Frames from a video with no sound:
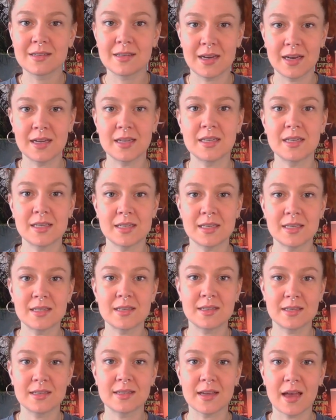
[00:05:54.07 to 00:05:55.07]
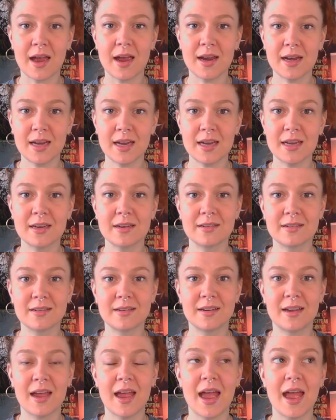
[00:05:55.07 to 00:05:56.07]
in this society,
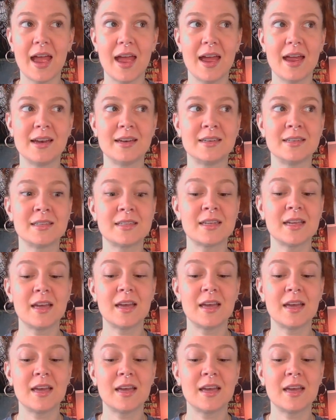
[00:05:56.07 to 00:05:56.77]
and